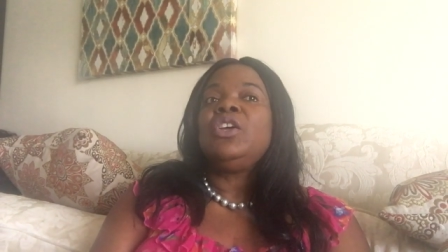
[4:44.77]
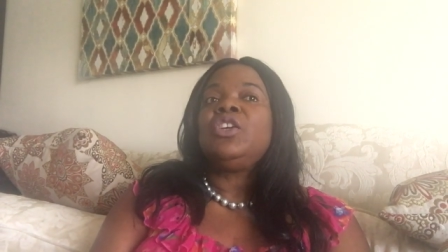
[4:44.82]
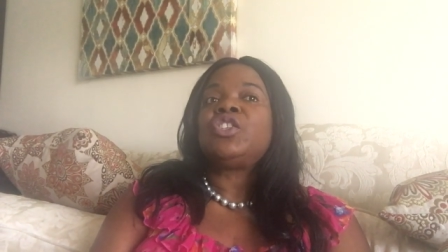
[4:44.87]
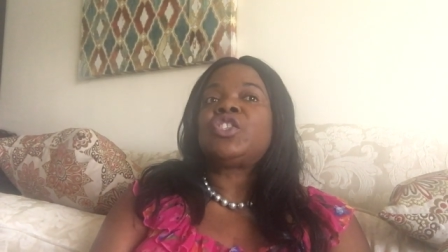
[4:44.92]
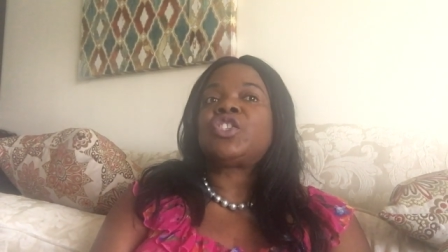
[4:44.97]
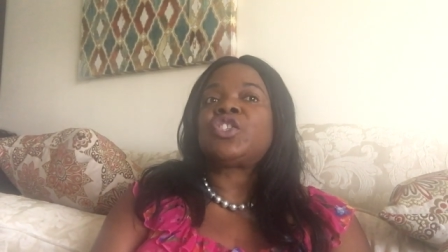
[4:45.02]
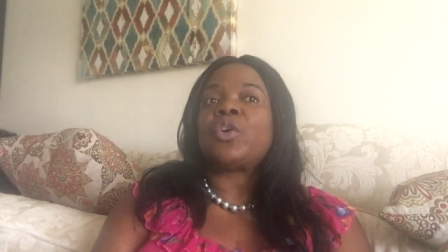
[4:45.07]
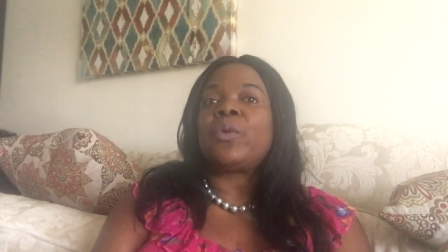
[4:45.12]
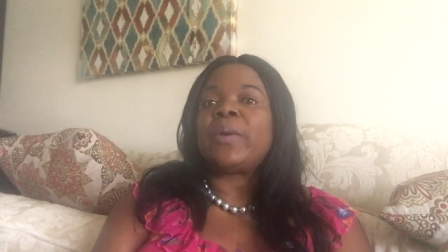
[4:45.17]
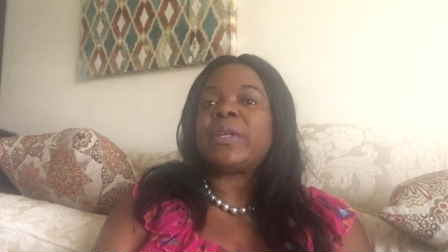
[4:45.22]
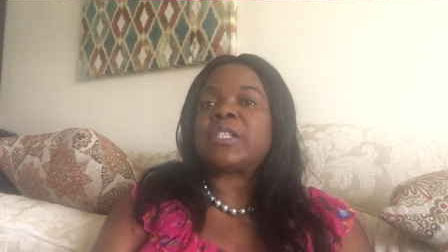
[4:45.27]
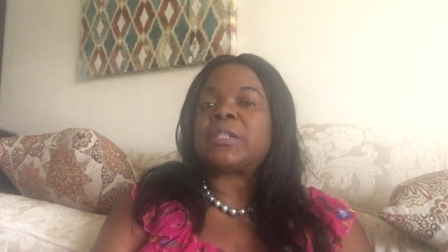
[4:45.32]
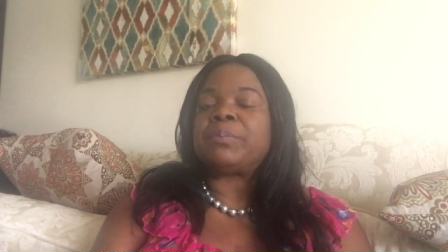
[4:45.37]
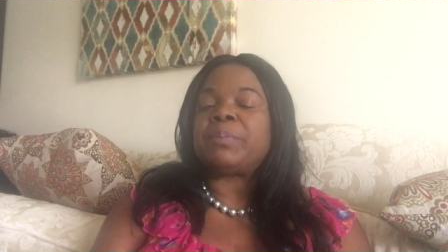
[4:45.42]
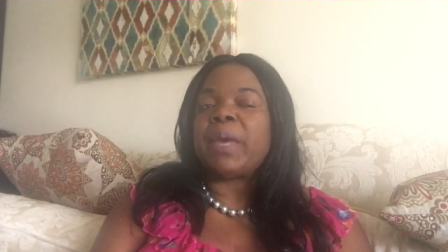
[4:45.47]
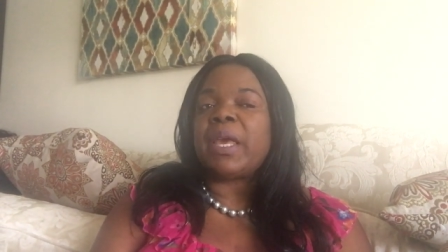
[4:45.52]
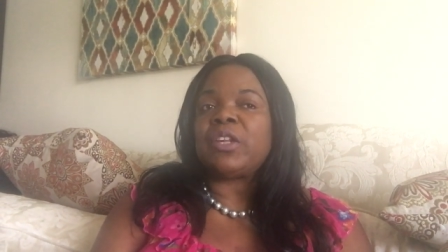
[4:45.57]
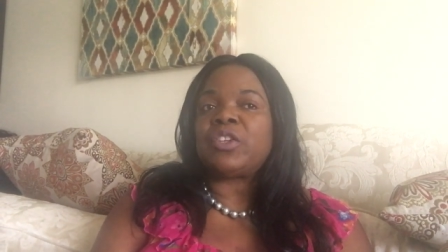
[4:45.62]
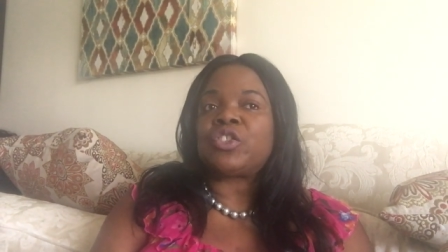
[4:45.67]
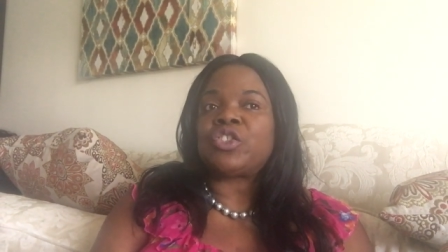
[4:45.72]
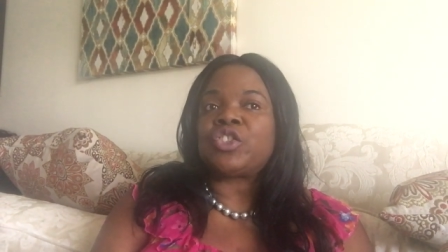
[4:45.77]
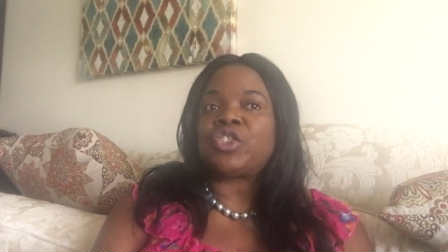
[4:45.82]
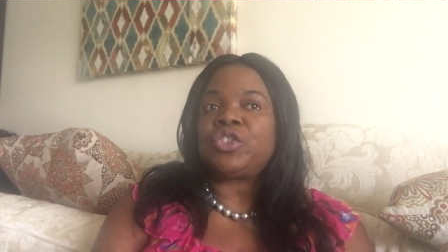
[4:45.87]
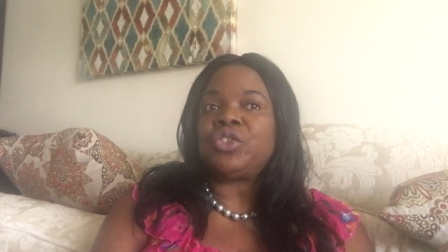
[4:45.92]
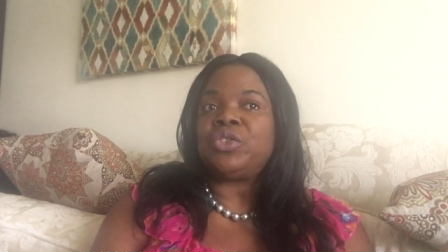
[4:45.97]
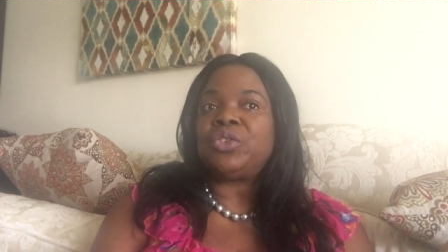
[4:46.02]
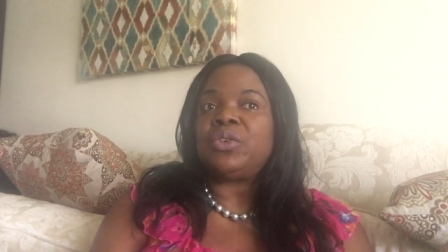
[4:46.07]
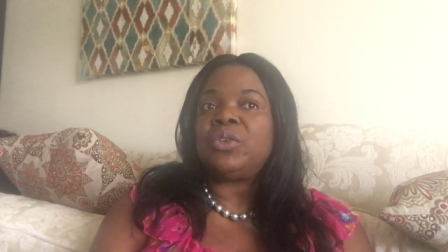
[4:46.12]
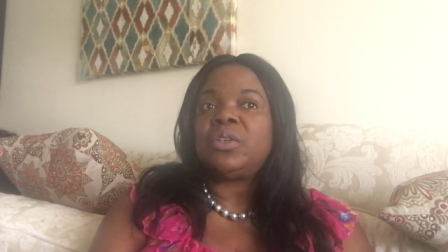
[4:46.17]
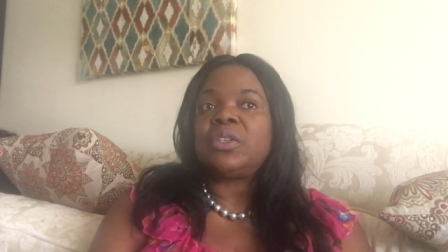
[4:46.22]
So it's best
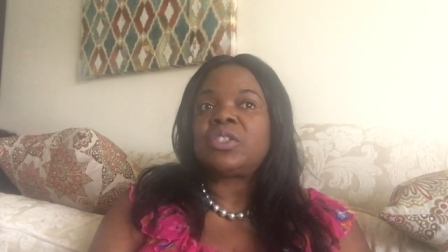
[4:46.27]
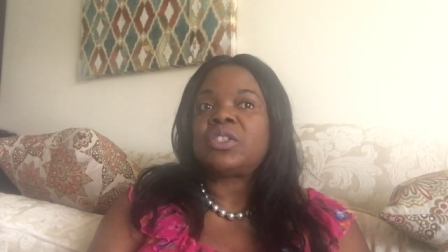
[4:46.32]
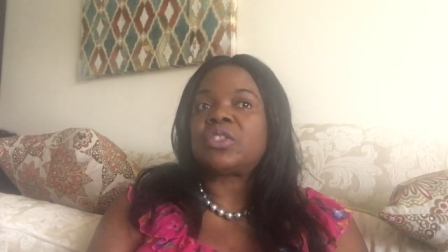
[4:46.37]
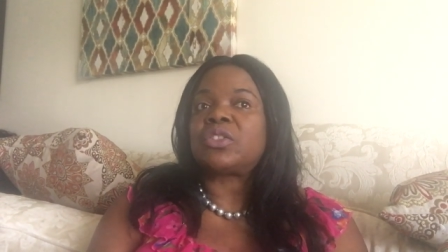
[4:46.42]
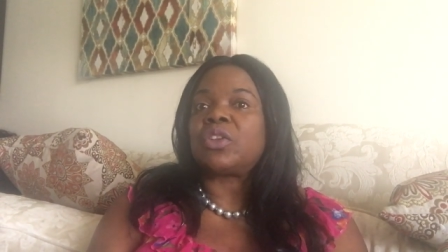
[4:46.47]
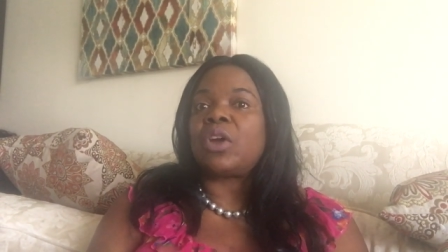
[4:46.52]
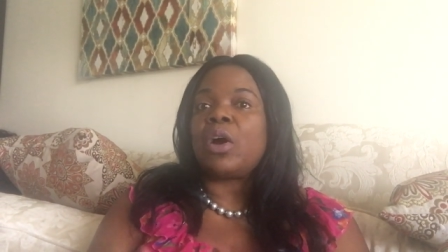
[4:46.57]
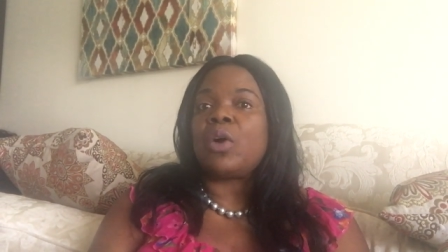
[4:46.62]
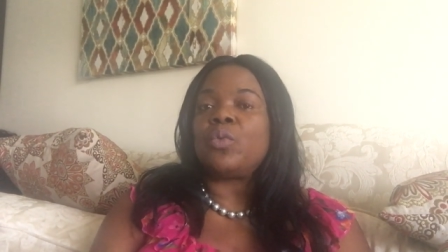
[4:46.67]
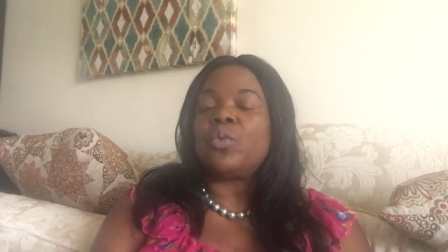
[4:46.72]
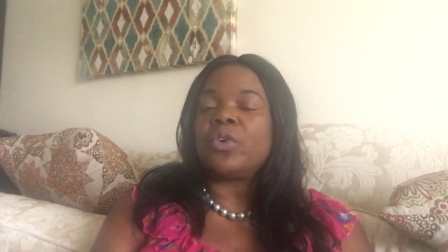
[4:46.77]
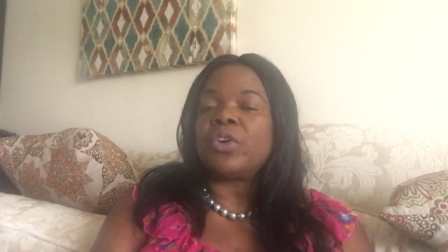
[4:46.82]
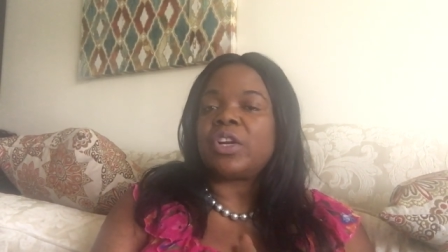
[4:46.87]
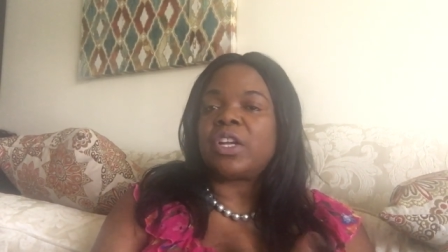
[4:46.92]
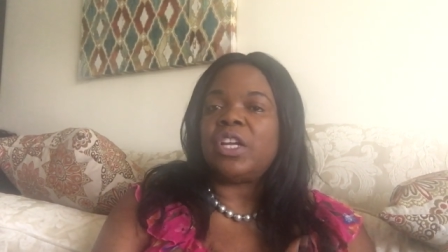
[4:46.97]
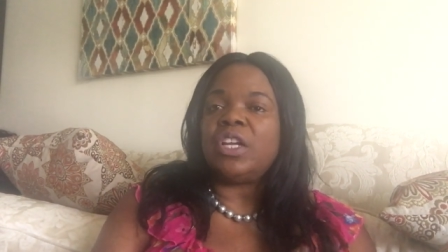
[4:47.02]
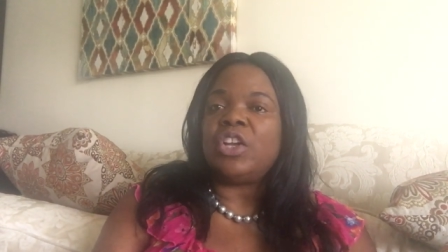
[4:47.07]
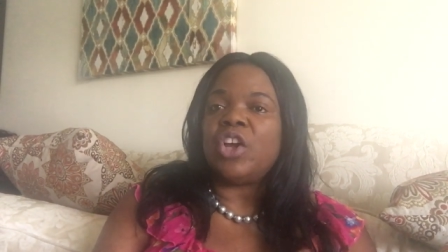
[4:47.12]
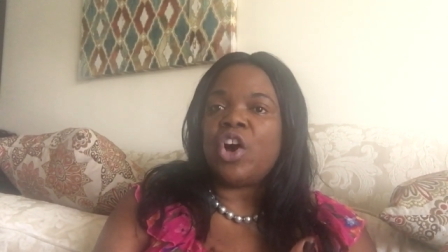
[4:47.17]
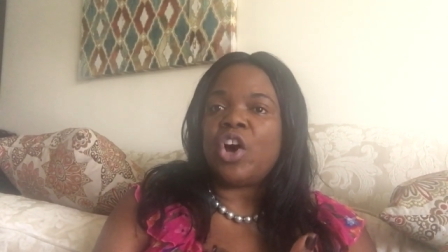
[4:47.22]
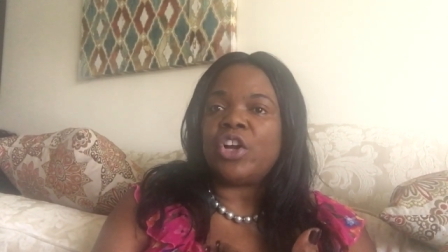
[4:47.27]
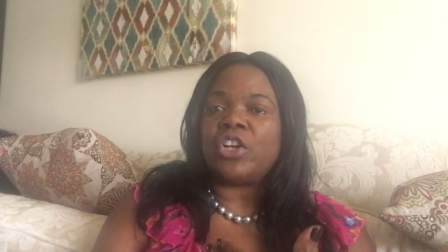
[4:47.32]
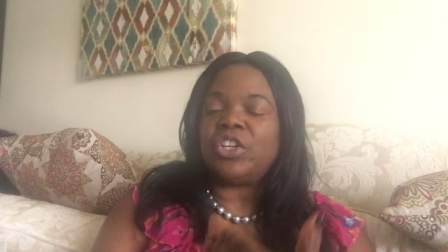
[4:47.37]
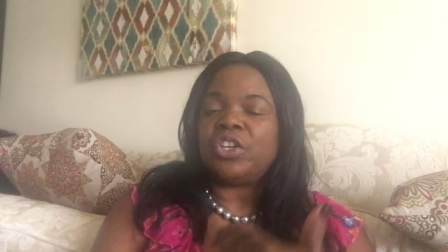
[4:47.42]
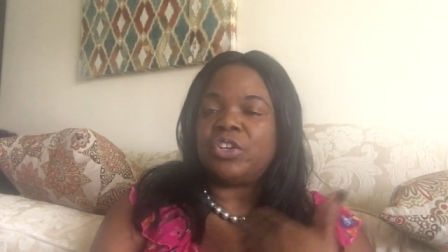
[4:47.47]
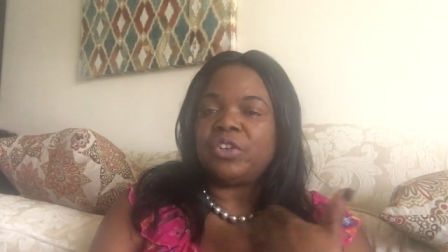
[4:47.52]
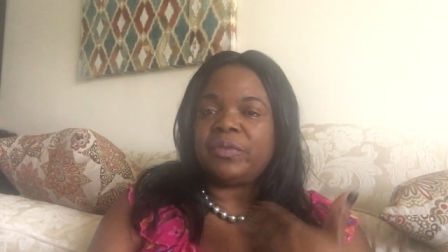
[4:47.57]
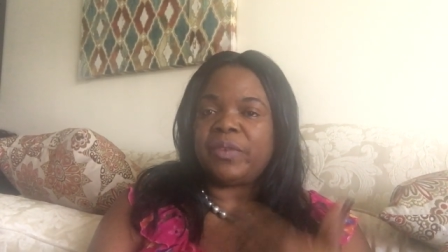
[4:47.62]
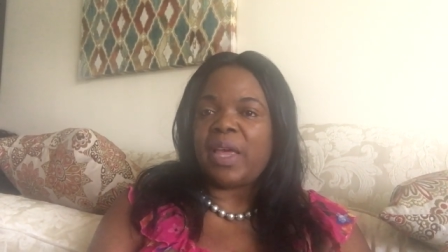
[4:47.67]
to start working on your